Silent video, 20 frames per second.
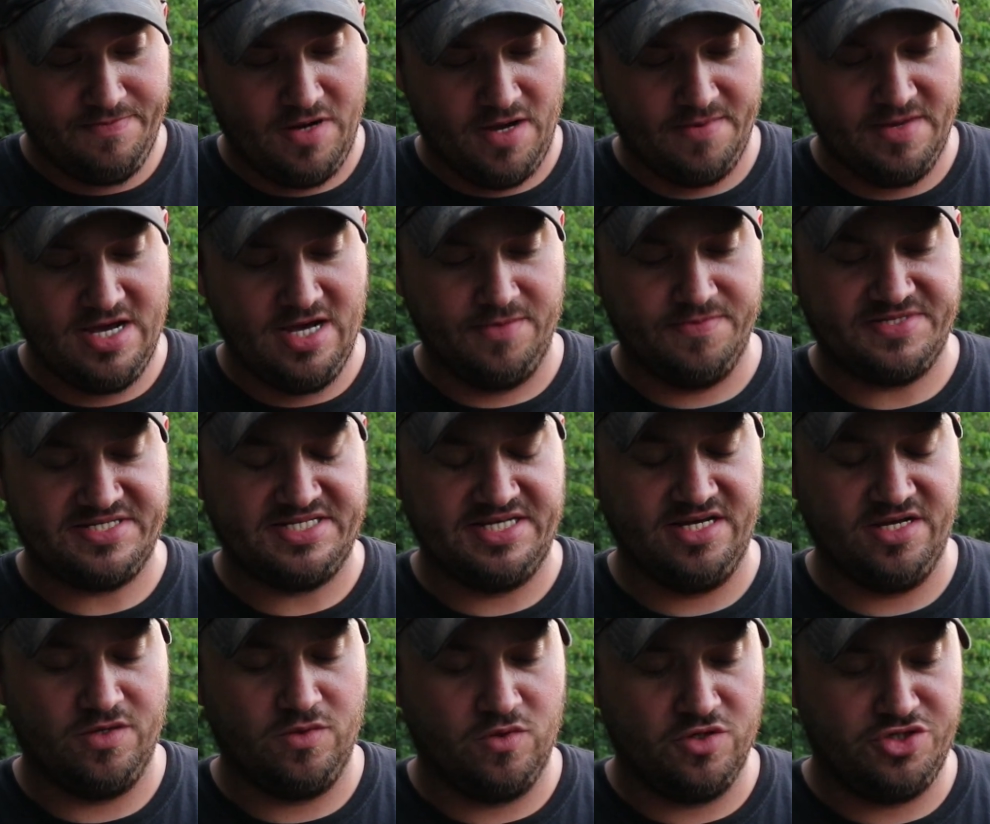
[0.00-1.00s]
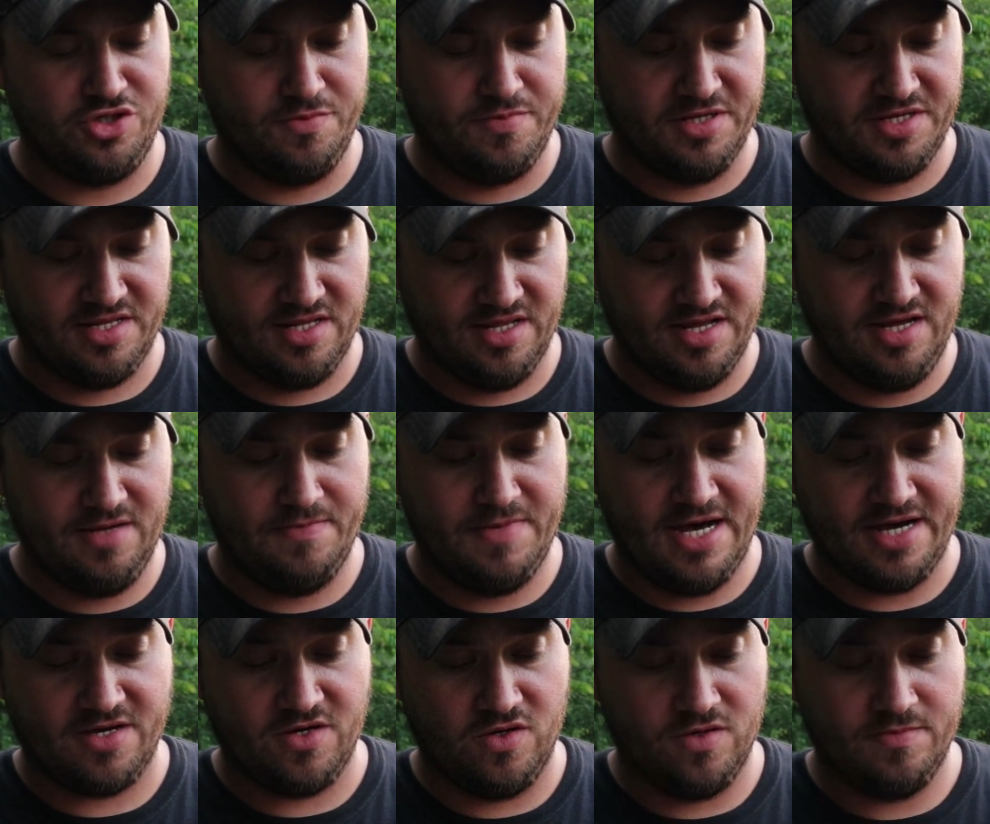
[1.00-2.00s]
Probably helps seal it once you put the lid
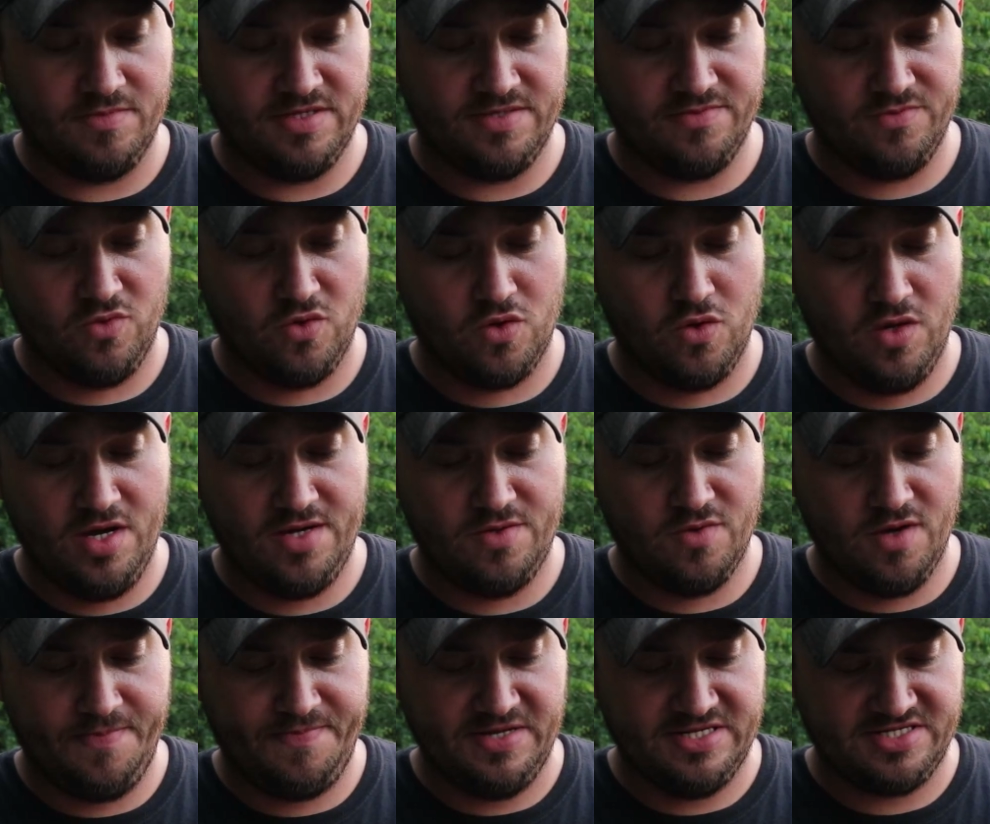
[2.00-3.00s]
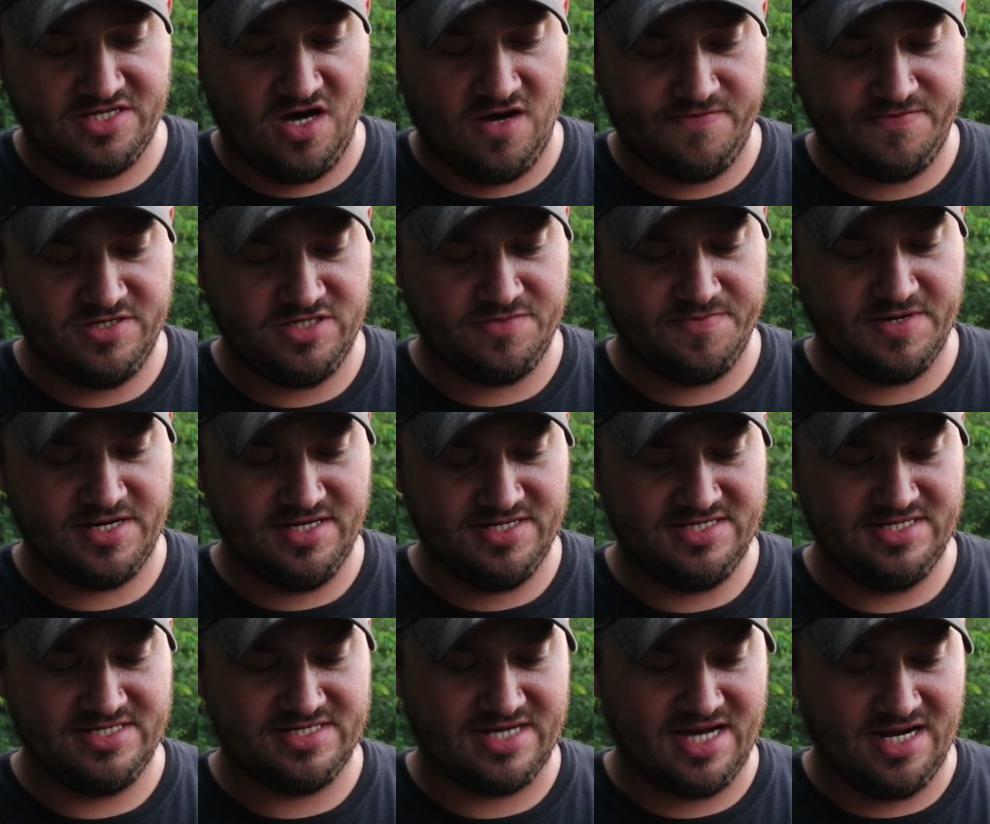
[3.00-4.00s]
back on. But we'll go ahead and rip this off, just because
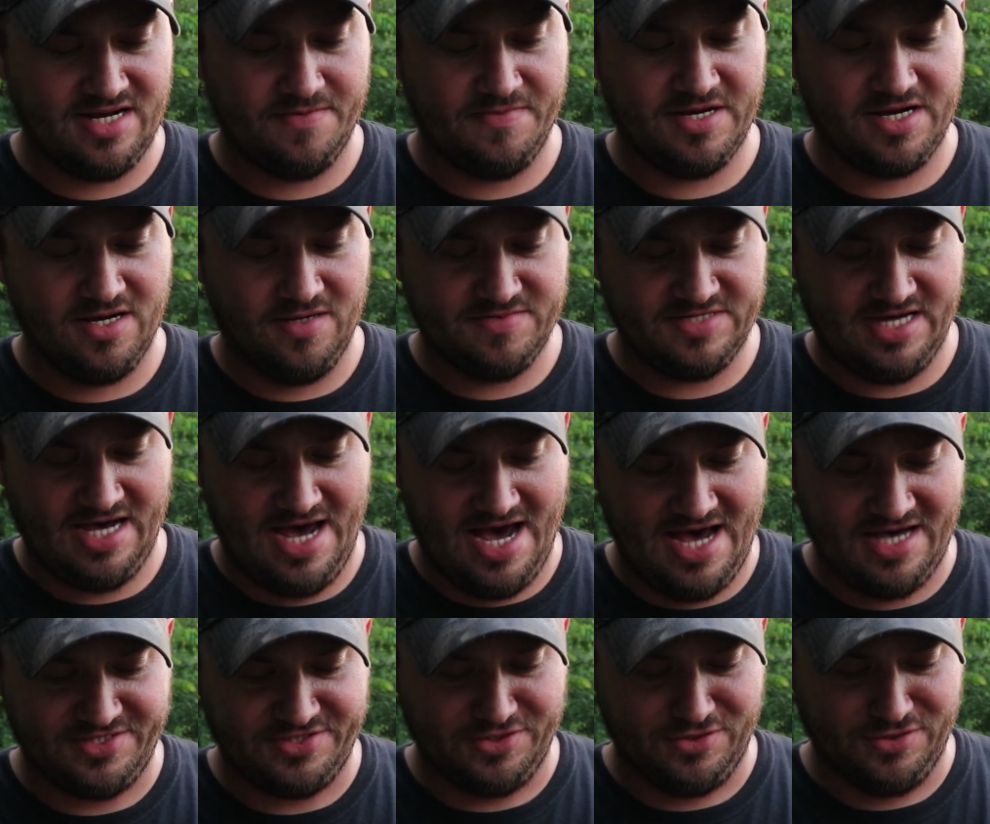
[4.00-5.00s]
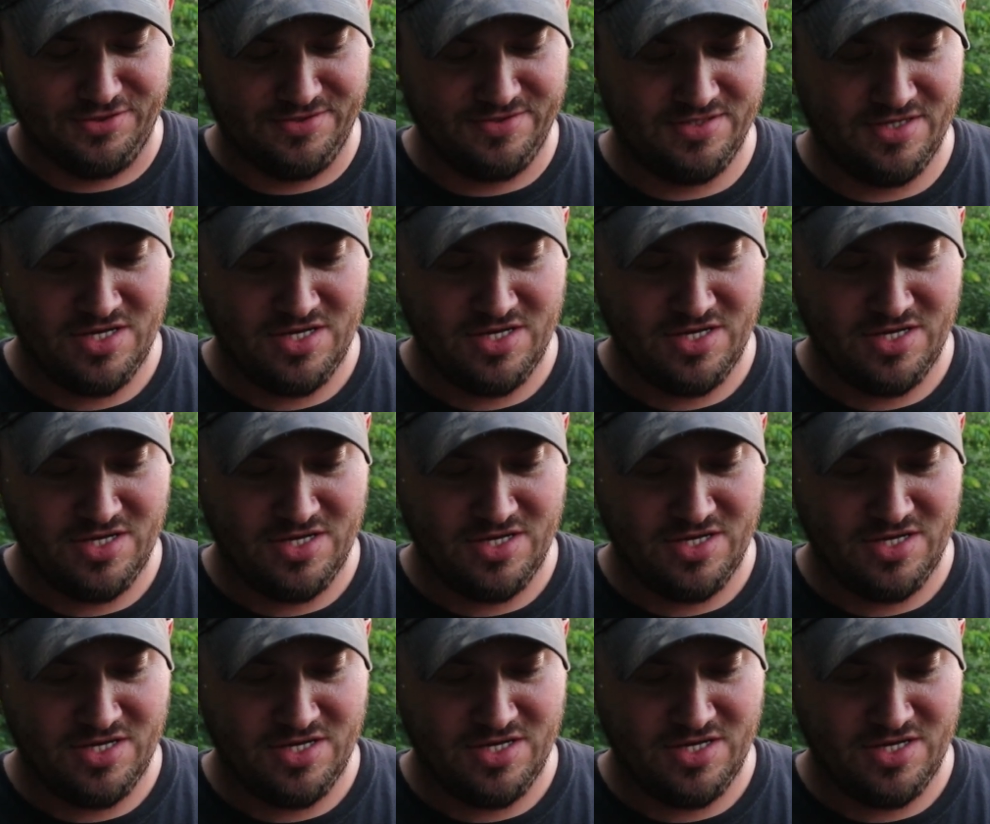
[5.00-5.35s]
this kind of becomes a hassle